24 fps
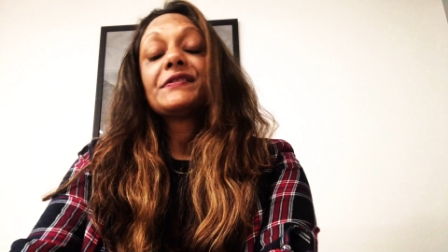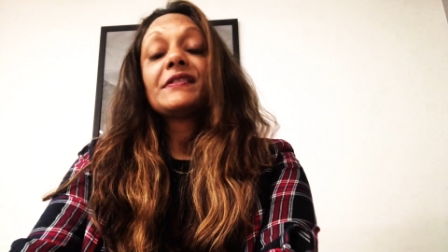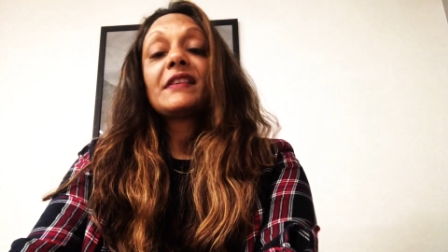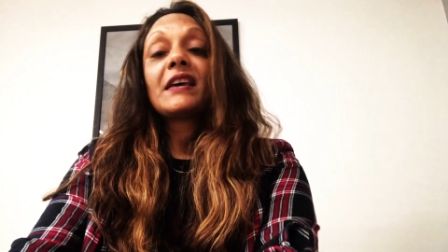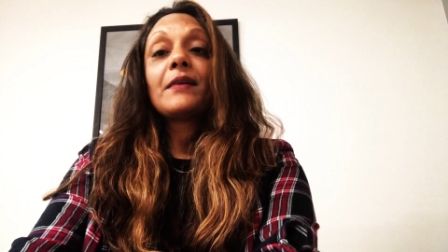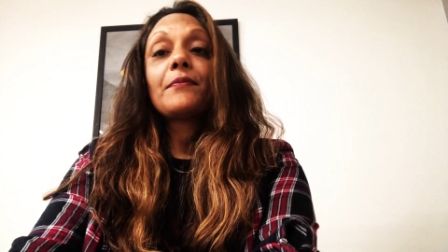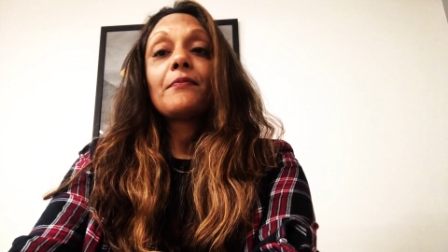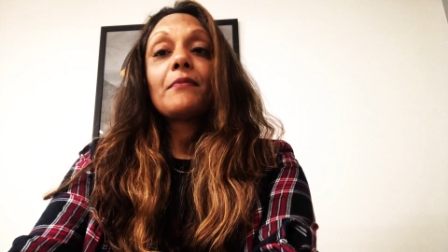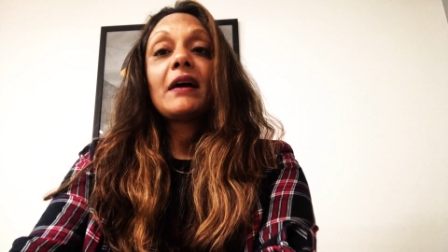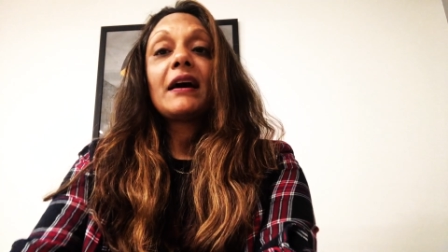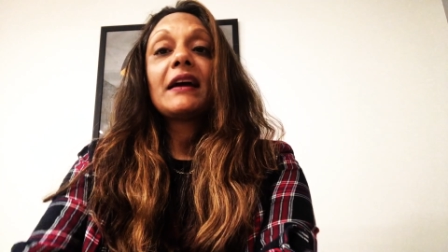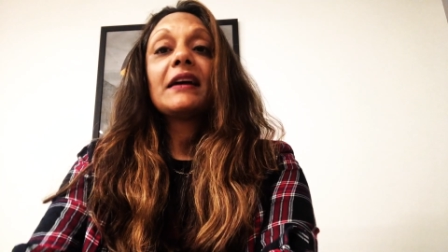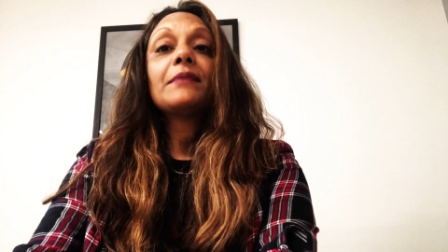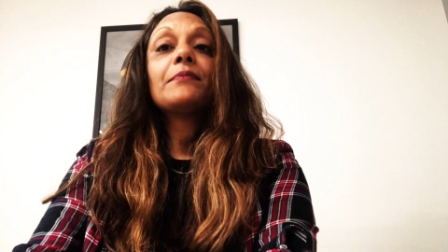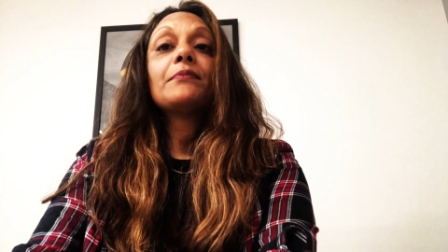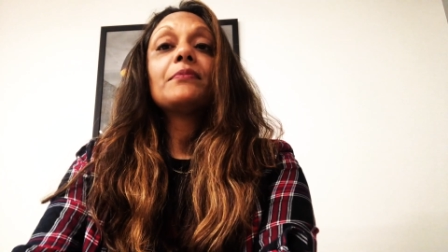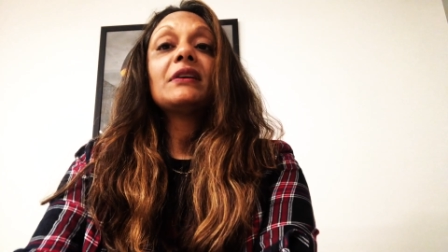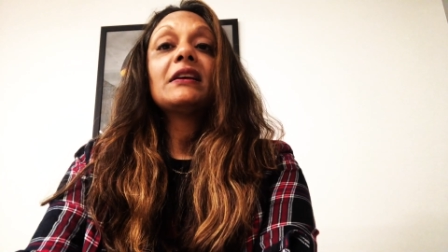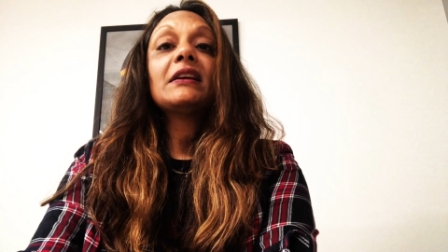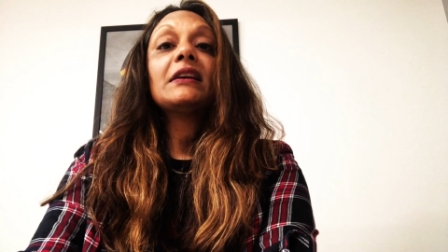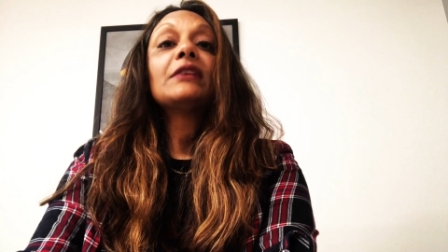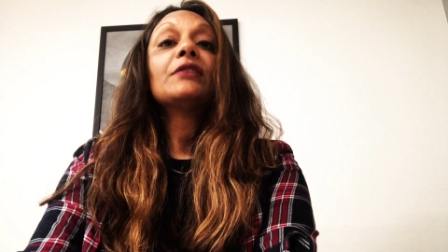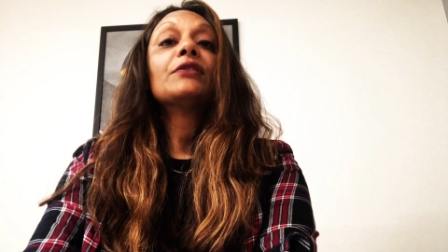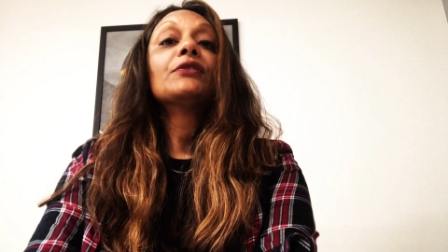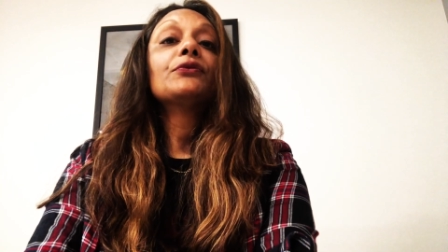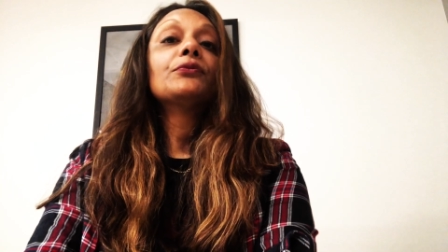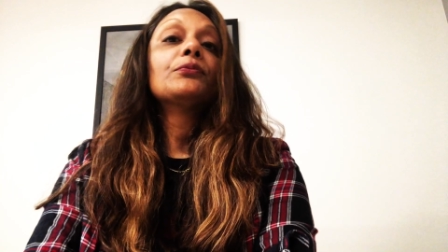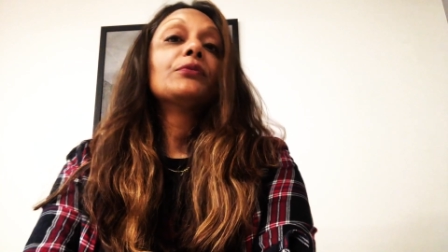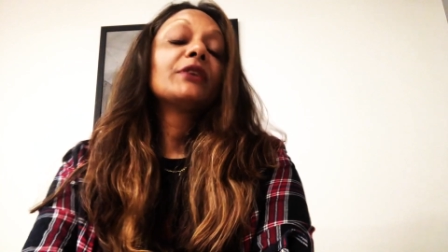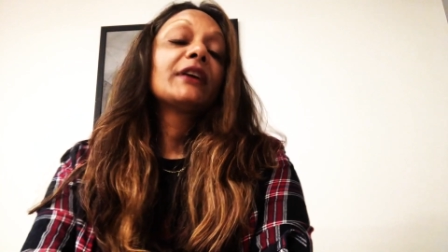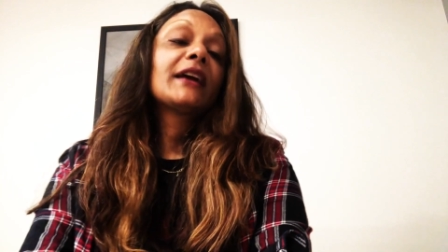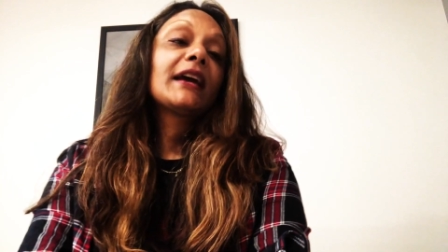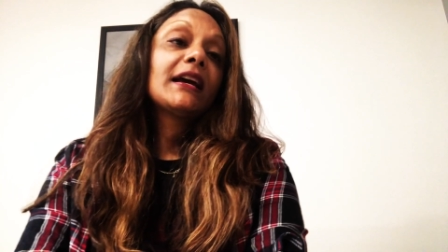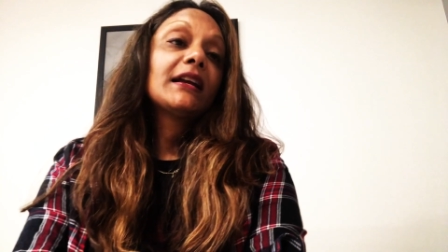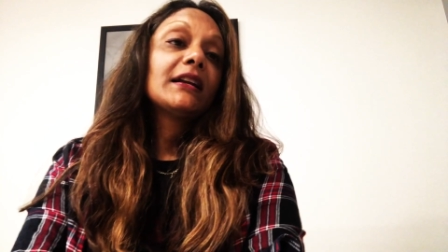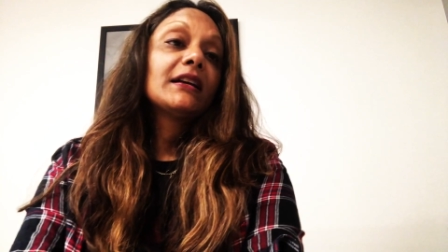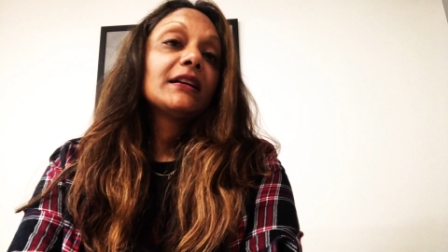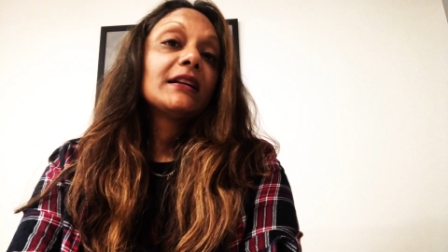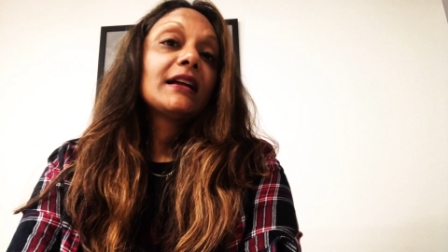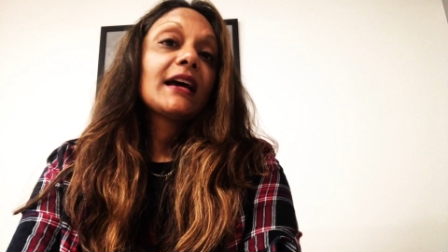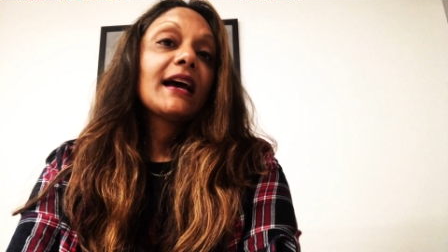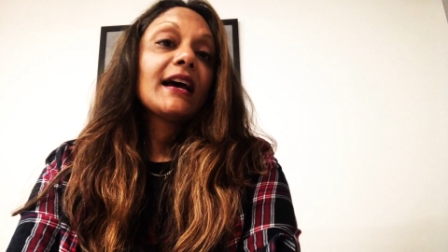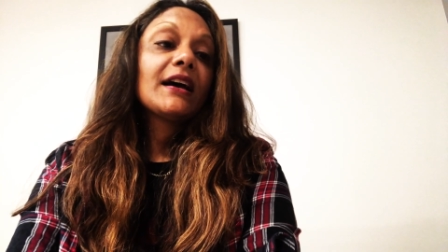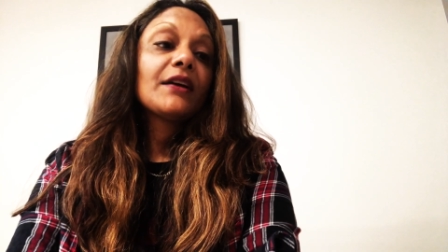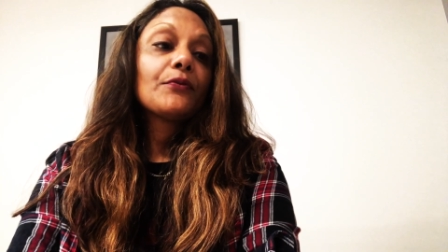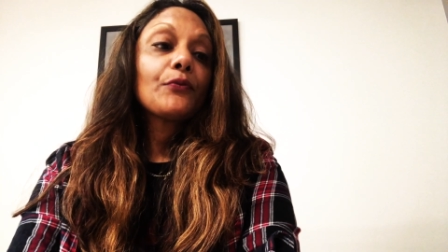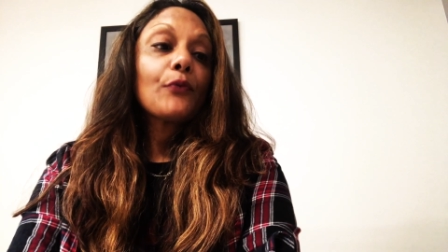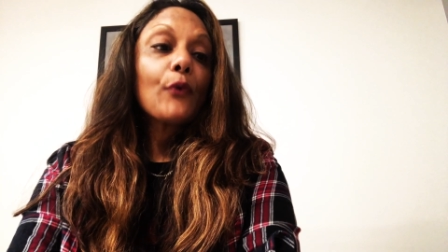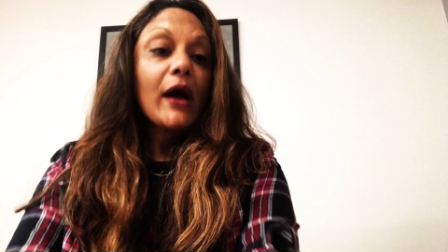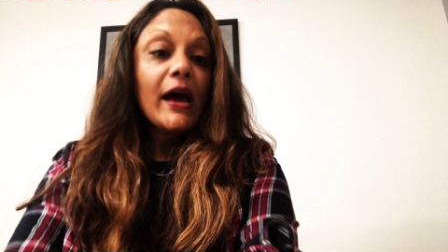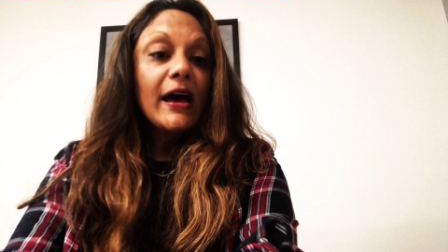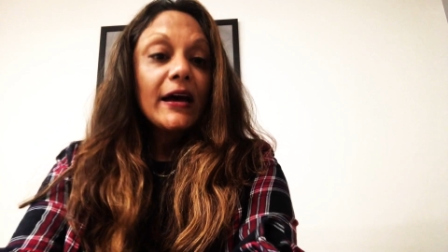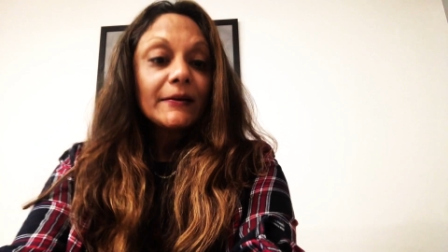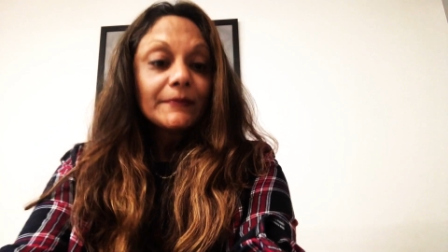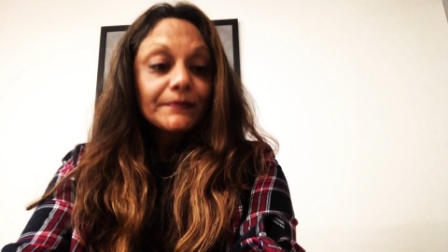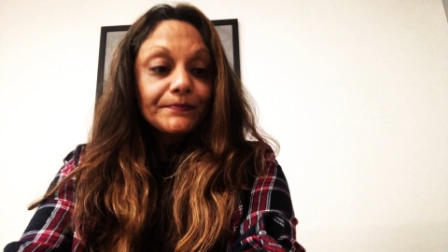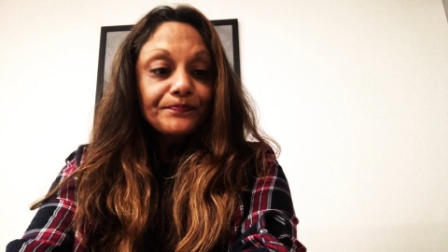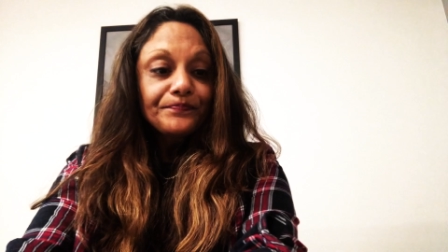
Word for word: they might be lubricated and wet.